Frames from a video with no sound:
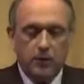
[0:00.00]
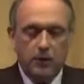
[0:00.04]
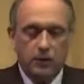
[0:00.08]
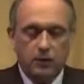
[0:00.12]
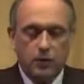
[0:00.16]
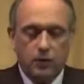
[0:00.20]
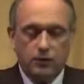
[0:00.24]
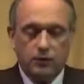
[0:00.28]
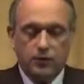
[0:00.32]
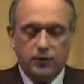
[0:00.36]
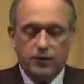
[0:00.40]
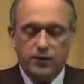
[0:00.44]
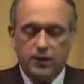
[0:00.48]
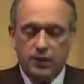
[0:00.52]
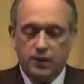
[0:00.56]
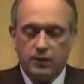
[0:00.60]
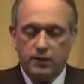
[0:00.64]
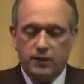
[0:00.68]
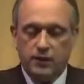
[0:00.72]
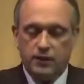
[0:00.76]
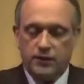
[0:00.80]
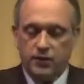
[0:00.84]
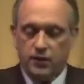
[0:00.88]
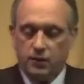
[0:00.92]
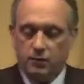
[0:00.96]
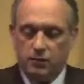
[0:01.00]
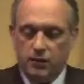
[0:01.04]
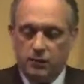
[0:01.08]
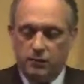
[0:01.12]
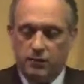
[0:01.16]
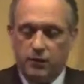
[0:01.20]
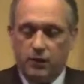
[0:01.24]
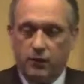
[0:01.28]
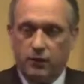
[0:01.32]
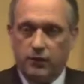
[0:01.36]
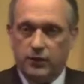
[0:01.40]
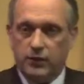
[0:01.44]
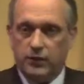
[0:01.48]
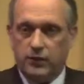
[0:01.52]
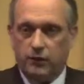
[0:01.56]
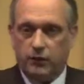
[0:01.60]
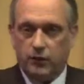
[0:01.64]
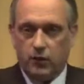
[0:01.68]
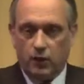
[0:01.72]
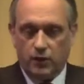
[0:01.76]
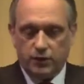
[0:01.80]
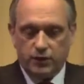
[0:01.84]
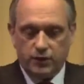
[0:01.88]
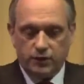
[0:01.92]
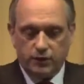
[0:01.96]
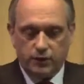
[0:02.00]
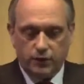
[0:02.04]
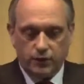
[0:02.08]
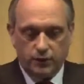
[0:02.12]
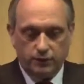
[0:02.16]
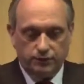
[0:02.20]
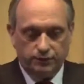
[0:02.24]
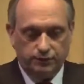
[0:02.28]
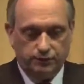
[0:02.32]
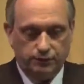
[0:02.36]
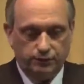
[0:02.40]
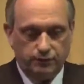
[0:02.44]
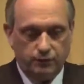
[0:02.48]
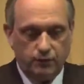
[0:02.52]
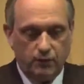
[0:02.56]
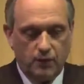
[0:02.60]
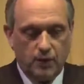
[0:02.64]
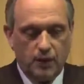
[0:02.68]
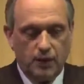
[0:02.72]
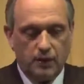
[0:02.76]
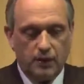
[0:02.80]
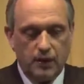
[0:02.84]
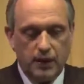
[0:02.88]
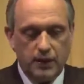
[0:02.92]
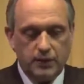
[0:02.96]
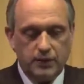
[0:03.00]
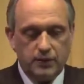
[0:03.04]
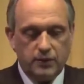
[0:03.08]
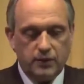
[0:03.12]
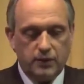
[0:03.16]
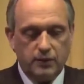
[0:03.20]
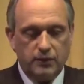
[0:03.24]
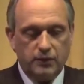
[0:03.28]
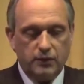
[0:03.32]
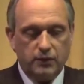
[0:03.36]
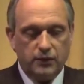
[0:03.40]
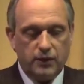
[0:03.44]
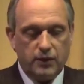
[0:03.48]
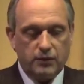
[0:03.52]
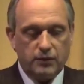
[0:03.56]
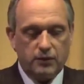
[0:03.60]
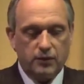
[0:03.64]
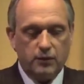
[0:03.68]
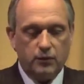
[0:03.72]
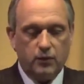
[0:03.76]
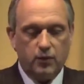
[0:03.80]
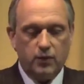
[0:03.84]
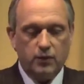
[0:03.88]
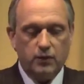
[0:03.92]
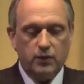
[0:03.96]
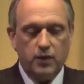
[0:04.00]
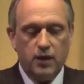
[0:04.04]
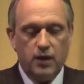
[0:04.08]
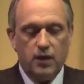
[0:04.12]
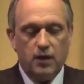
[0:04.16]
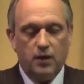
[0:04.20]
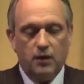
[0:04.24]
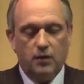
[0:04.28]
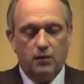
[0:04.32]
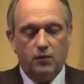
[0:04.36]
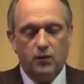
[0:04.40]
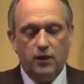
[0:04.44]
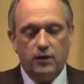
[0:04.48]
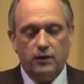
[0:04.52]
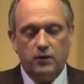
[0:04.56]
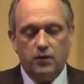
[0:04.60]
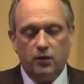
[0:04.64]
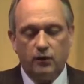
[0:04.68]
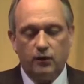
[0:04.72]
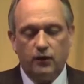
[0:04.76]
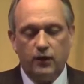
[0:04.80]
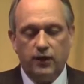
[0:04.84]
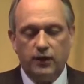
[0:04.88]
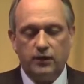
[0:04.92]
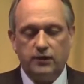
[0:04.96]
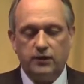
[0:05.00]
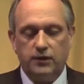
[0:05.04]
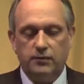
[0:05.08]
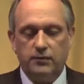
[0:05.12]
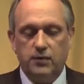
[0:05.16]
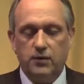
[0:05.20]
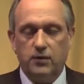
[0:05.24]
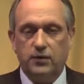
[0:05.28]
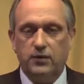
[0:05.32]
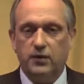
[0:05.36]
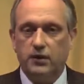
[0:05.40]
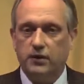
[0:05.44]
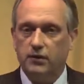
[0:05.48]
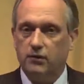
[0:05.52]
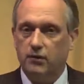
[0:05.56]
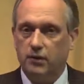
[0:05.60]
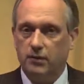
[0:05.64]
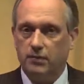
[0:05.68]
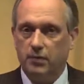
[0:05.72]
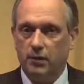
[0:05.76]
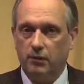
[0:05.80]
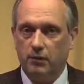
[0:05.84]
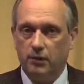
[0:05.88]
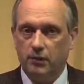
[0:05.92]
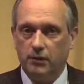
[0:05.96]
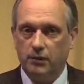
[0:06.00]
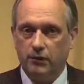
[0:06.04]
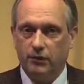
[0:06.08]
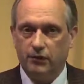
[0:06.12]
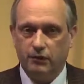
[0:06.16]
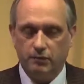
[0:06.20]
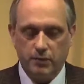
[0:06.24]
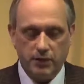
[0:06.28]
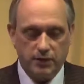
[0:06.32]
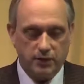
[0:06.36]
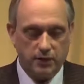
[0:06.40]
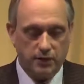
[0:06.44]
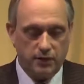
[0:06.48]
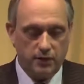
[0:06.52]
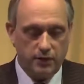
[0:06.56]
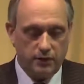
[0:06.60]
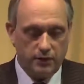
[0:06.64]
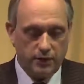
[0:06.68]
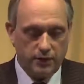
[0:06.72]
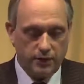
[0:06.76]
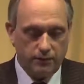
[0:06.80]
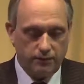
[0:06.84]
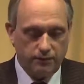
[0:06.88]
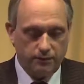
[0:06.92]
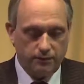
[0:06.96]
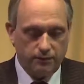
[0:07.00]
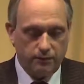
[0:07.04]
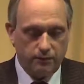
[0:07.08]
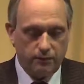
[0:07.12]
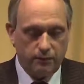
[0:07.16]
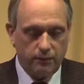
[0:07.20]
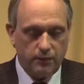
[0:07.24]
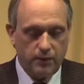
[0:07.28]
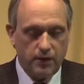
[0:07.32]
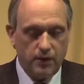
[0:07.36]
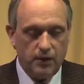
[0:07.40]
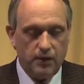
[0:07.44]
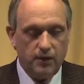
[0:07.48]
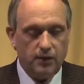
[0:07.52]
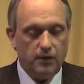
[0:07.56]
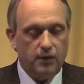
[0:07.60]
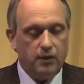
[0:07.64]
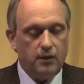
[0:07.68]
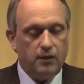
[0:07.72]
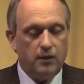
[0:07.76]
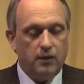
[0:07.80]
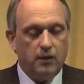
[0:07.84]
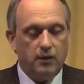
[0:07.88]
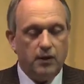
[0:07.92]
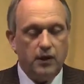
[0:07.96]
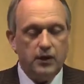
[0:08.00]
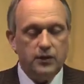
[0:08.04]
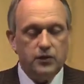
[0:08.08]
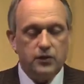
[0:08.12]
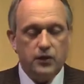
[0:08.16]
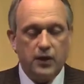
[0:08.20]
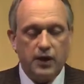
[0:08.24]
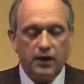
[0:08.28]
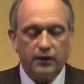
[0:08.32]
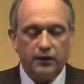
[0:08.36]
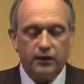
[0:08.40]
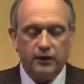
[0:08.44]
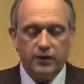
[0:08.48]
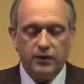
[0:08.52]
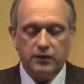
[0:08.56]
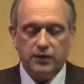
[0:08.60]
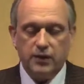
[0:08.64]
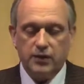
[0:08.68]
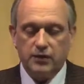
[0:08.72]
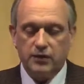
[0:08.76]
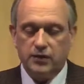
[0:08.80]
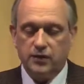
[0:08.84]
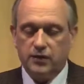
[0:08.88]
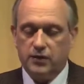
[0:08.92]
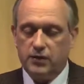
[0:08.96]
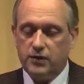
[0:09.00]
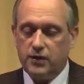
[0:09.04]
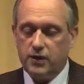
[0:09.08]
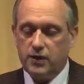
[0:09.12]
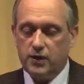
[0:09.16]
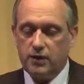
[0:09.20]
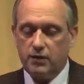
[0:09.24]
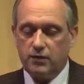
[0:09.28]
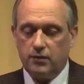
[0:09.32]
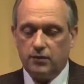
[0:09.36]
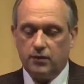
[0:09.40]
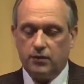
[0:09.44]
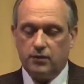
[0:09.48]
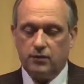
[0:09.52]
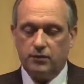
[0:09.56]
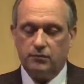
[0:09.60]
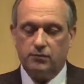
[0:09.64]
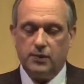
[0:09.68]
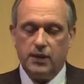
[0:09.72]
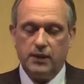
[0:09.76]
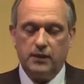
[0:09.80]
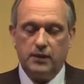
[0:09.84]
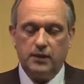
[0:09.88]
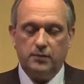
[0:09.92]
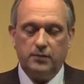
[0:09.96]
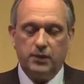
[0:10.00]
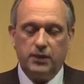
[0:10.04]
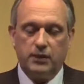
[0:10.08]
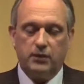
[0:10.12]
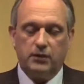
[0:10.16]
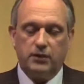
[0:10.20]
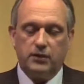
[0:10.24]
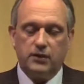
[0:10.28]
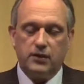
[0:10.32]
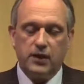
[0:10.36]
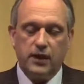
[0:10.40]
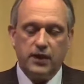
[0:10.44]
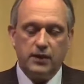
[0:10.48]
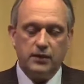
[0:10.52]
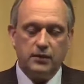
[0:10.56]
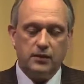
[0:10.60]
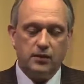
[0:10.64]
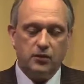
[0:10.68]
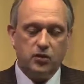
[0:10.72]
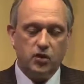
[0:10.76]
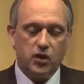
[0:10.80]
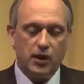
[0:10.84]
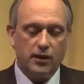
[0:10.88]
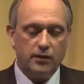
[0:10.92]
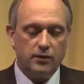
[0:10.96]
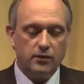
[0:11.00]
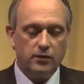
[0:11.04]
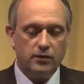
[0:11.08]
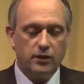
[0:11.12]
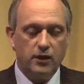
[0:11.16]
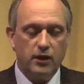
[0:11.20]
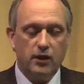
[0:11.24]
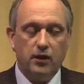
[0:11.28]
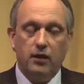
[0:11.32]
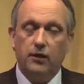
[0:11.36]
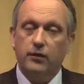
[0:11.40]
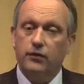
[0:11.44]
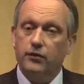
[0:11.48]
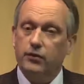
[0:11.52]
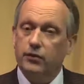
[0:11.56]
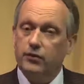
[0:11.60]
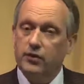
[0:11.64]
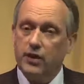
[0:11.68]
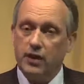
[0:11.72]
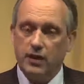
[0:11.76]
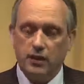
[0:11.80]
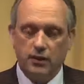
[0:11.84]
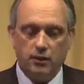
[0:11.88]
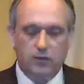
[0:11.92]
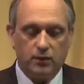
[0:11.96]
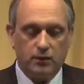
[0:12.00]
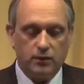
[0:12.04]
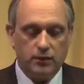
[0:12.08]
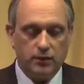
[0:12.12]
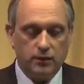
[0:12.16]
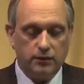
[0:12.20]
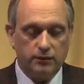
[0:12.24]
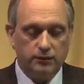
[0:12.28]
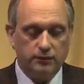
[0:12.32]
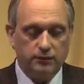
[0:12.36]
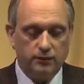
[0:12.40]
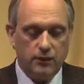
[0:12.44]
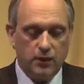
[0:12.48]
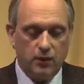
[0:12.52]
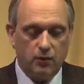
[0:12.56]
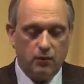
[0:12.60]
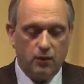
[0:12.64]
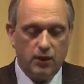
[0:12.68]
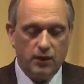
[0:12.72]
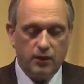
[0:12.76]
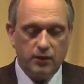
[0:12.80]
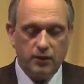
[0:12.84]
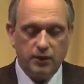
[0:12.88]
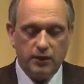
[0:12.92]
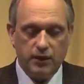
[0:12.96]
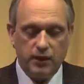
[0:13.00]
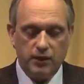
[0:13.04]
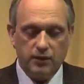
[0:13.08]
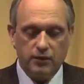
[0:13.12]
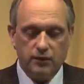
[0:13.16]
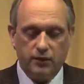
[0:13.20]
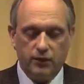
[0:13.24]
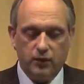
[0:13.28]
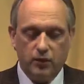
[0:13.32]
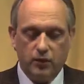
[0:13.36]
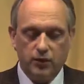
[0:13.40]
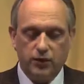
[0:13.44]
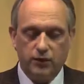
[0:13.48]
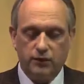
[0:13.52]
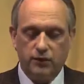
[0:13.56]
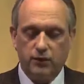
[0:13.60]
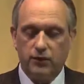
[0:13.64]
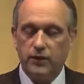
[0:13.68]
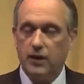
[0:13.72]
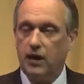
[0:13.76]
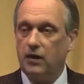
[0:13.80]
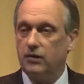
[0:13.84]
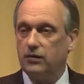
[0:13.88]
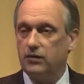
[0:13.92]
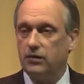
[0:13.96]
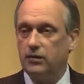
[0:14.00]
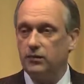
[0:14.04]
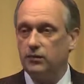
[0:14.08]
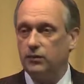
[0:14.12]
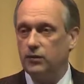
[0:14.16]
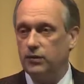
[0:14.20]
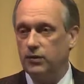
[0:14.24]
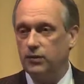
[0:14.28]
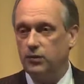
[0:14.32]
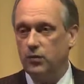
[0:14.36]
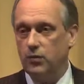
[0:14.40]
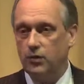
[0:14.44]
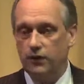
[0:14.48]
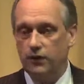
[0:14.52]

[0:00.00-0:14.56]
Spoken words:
in what was then the Serbian province of Kosovo, and later in 2001 when conflict emerged in the Republic of Macedonia. Intra-ethnic tensions there could mainly be contained and channeled through dialogue, while in the case of Kosovo the outcome was